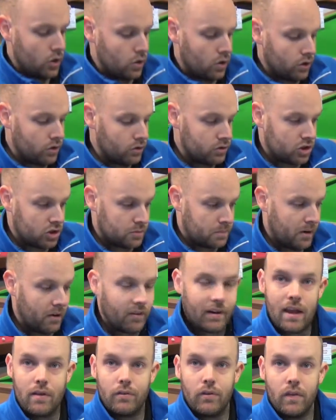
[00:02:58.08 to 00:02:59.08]
you can use a
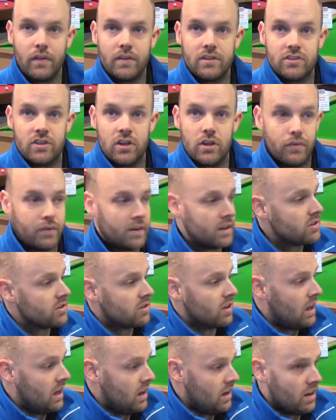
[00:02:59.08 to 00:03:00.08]
spirit level on the
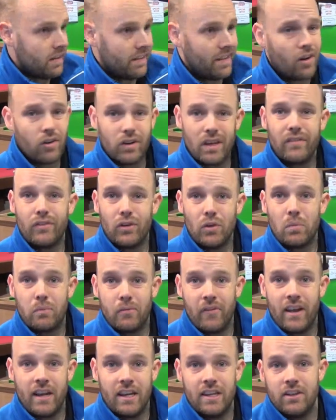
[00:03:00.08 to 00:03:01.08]
surface. That'll give you a
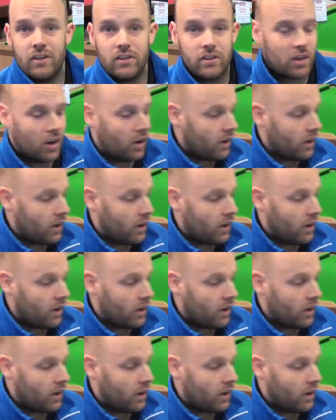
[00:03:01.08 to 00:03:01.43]
fairly good